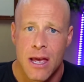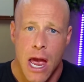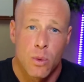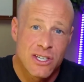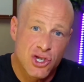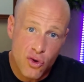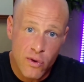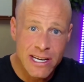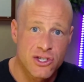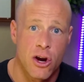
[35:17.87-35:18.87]
And when
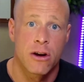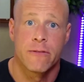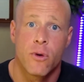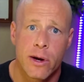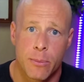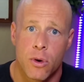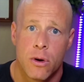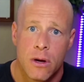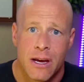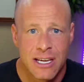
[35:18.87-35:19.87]
screens are unavoidable,
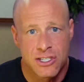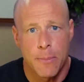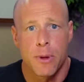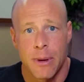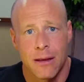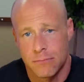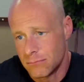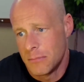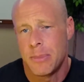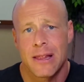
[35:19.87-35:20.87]
a supplement,
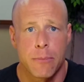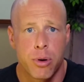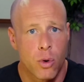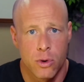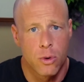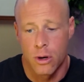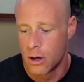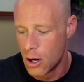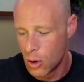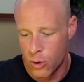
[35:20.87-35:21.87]
maybe like Portal
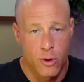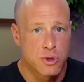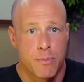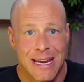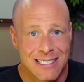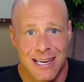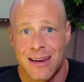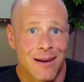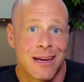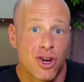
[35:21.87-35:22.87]
or those
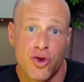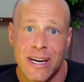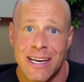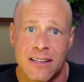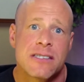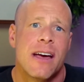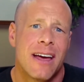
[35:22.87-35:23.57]
basic ingredients,